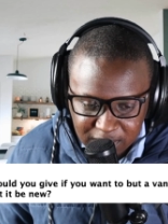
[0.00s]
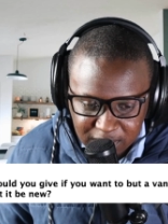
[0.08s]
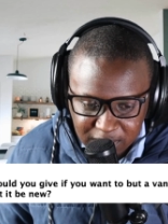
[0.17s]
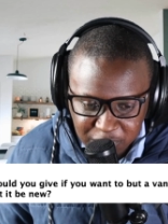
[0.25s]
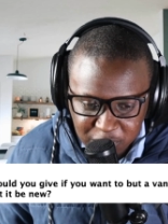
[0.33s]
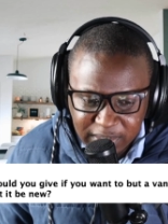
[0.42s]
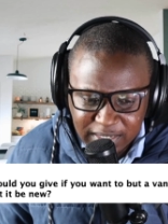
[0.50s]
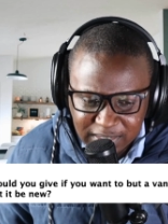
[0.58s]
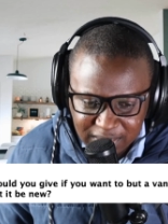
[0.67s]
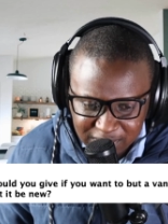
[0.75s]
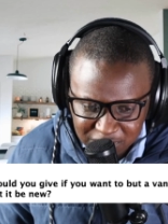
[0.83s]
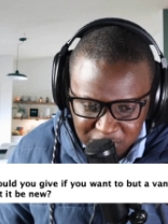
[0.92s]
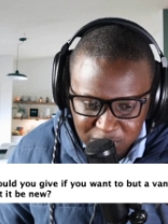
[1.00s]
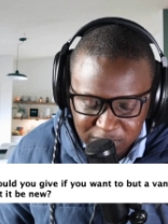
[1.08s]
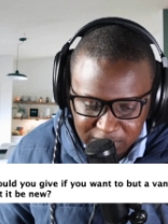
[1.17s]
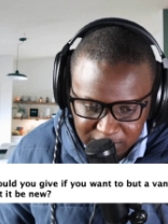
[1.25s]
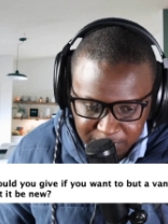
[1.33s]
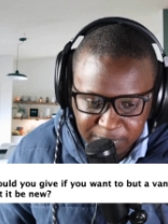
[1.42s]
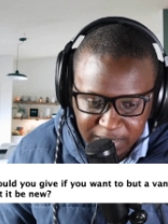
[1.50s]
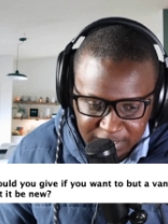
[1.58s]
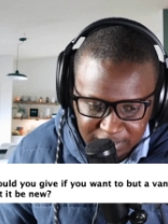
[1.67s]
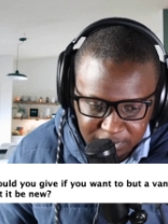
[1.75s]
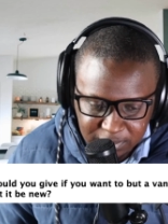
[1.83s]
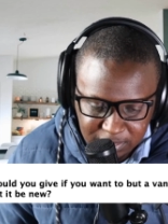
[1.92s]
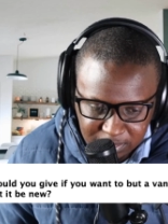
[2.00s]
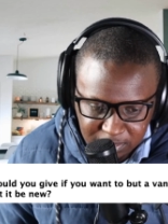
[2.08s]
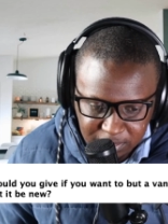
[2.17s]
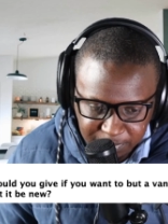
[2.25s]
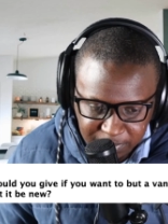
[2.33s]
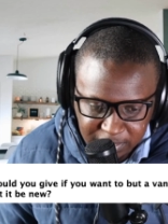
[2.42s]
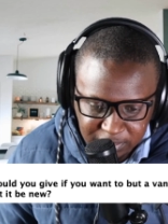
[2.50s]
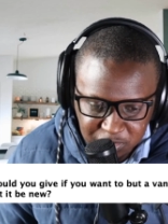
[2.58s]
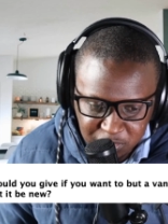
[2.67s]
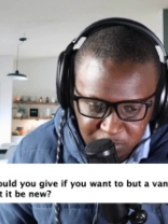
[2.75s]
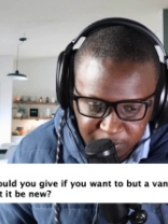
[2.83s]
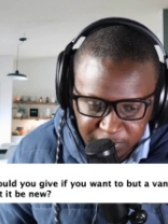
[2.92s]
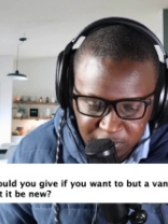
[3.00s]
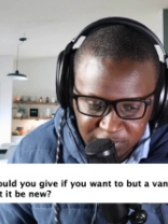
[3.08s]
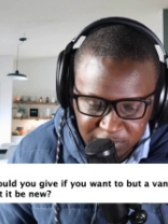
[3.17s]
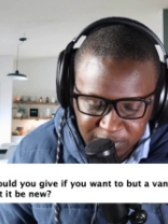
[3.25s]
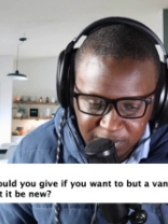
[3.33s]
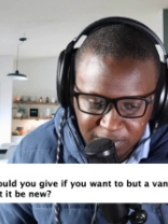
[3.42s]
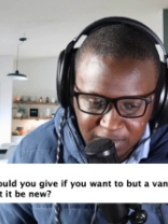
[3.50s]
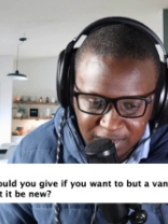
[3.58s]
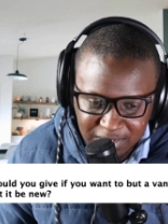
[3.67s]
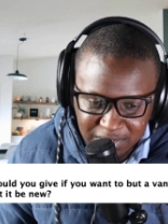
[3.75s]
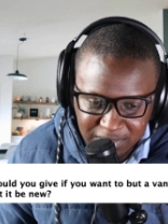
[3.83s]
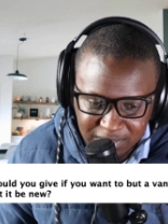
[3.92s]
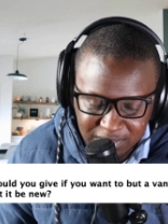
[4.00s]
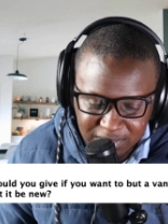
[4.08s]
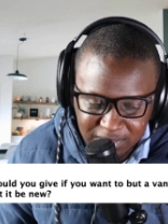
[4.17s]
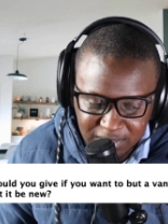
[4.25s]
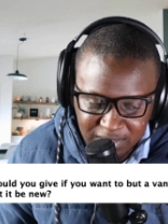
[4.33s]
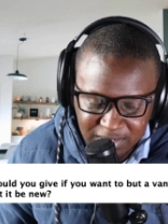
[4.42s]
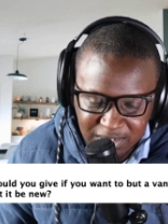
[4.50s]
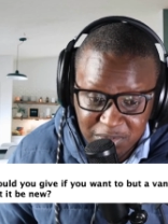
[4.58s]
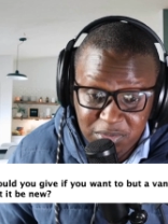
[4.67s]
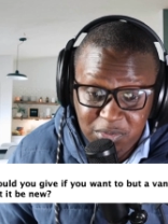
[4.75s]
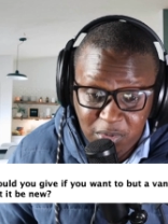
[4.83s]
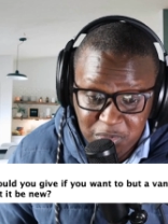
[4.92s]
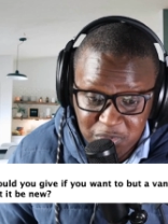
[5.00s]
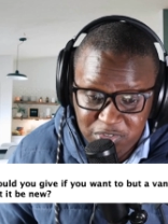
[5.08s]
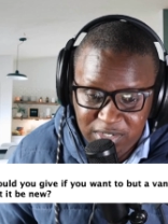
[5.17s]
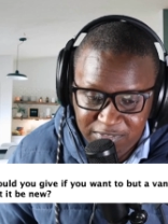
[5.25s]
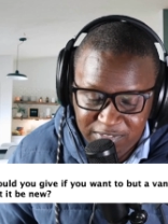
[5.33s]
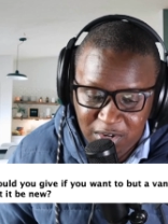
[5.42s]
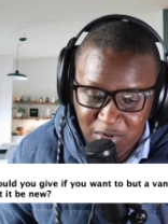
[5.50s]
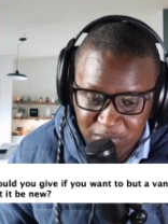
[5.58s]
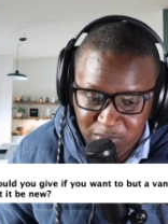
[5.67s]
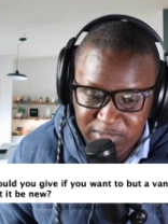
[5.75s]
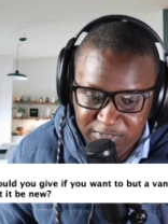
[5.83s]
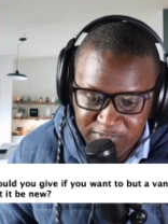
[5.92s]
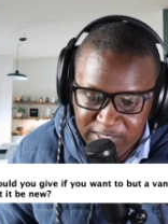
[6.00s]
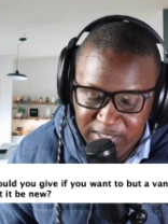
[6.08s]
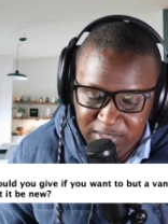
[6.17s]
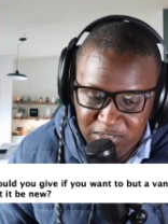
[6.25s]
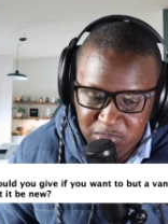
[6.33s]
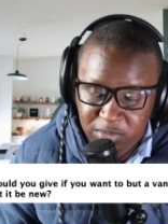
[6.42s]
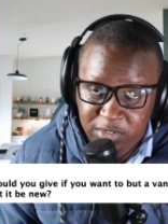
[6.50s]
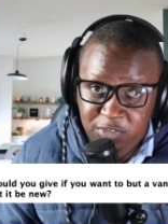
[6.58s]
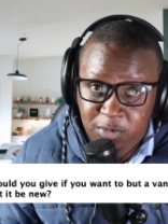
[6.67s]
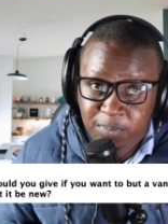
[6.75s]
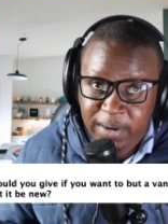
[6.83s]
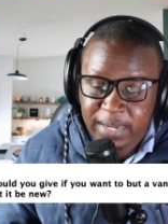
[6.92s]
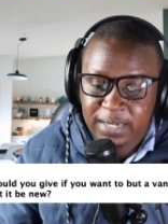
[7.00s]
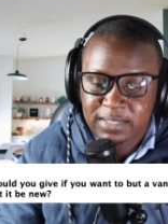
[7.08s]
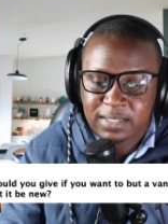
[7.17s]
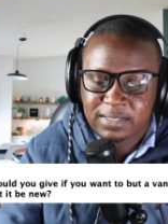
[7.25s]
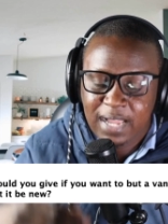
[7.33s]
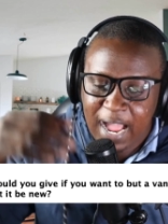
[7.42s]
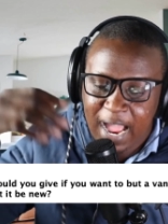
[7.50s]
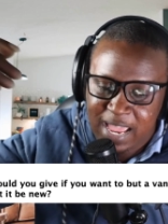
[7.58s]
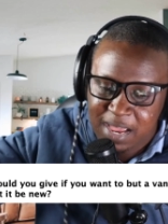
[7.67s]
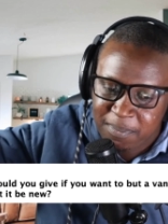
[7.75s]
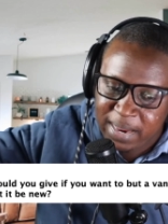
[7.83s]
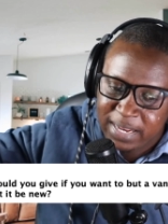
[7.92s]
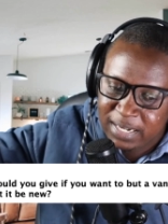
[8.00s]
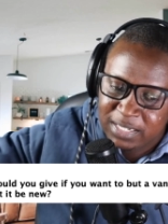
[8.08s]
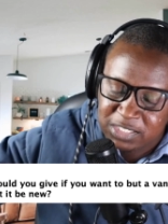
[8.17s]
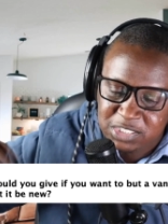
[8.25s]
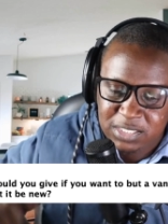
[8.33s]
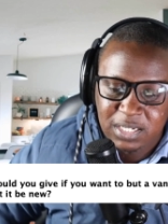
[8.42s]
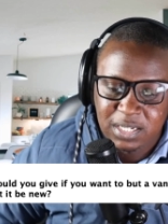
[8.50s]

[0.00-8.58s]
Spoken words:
If you can get it new, you buy it new, because remember, you're going to travel a lot with the vehicle. So if you're buying it at a higher mileage,